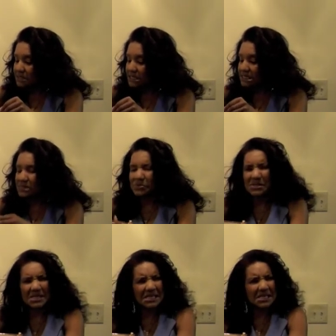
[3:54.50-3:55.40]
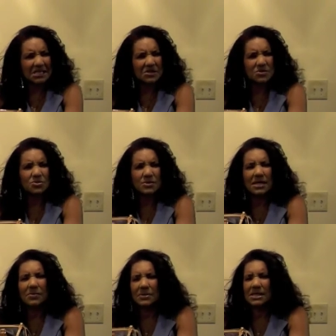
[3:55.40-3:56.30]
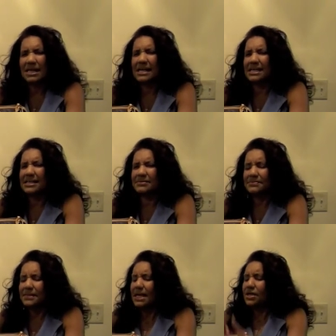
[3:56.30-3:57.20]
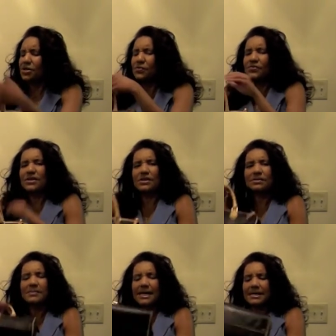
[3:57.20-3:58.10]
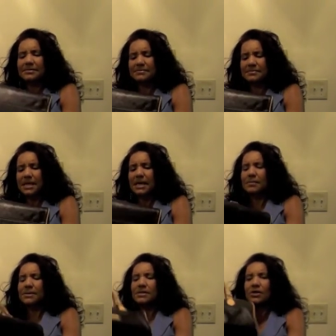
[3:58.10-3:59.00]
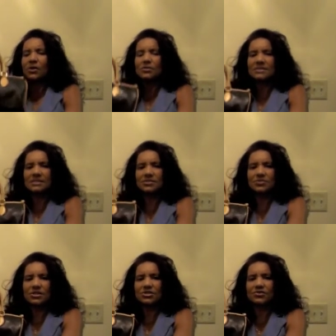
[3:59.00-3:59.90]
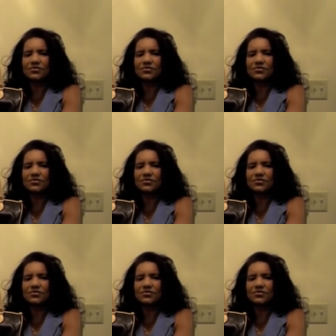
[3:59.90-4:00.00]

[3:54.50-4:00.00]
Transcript: It's really unusual, and I really like it. No feet on the bottom, but it holds its structure